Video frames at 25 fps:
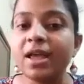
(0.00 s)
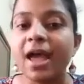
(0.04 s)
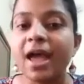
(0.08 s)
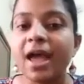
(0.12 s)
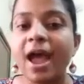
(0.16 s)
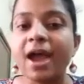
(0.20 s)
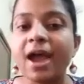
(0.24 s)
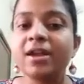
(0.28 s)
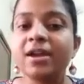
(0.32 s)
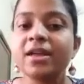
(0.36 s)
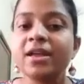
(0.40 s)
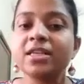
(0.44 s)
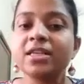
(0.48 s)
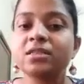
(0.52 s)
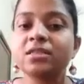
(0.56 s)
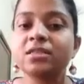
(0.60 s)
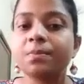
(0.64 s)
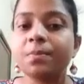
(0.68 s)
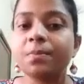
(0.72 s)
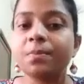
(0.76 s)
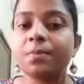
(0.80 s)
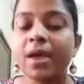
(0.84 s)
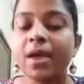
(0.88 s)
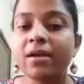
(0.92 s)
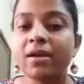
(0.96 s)
and his
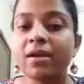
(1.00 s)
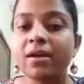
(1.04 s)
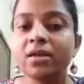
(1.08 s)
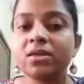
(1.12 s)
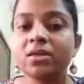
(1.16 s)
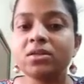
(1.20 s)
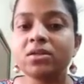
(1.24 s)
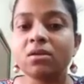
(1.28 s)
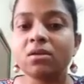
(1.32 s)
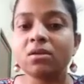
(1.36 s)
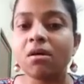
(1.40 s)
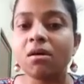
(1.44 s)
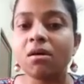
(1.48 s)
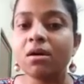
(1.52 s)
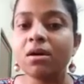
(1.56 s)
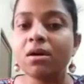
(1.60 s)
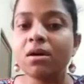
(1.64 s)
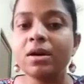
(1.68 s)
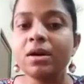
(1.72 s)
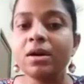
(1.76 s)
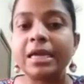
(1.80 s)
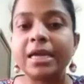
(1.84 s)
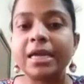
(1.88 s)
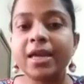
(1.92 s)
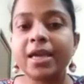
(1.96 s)
parents or
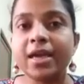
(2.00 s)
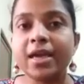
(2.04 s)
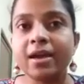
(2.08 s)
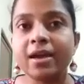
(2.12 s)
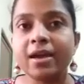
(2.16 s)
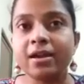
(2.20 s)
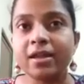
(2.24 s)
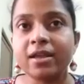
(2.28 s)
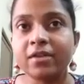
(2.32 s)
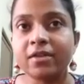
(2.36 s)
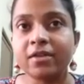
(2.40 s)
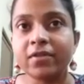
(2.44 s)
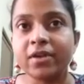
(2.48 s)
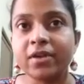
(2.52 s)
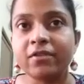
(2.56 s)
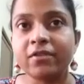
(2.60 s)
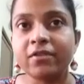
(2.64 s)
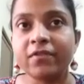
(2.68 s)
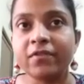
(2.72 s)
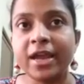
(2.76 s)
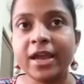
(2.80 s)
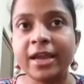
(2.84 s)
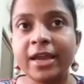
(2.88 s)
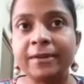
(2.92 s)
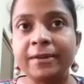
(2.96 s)
caregiver.
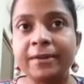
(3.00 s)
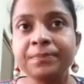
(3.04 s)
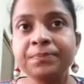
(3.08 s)
Fine.